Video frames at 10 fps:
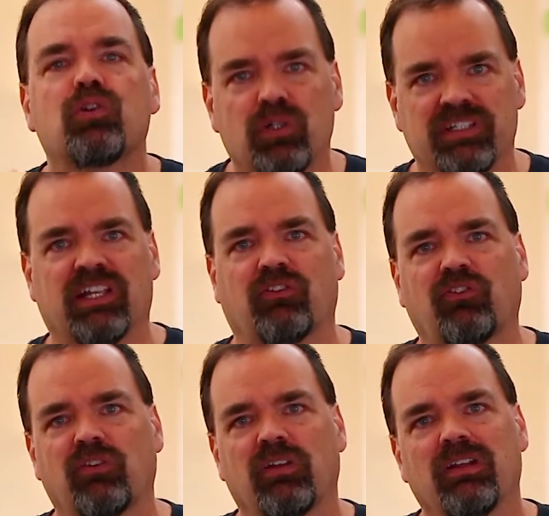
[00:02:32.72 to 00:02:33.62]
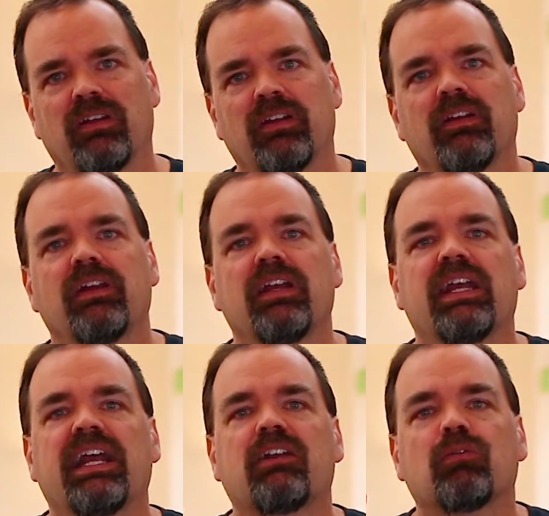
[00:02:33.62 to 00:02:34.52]
goodness.
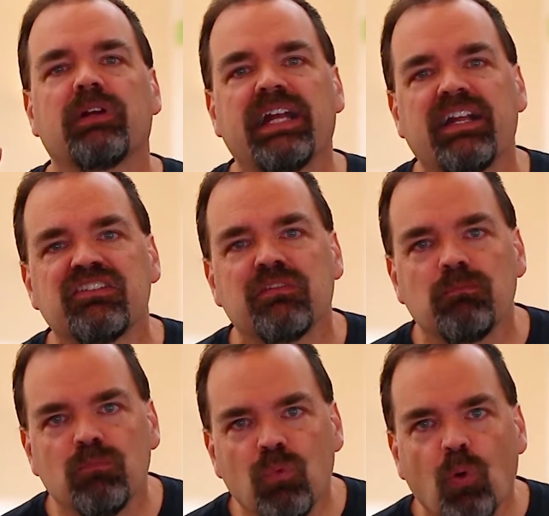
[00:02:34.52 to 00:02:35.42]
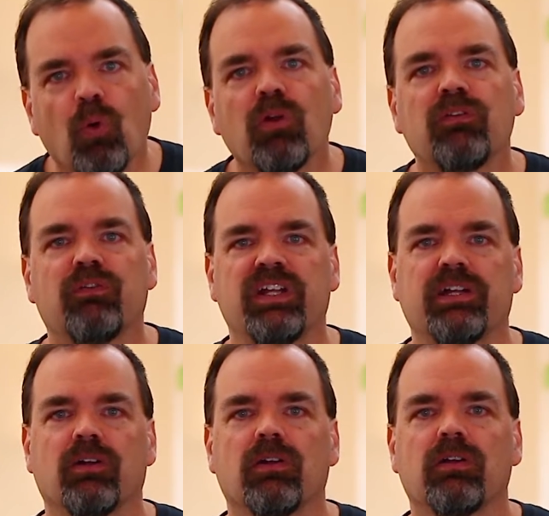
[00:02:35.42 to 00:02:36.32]
It creates more fear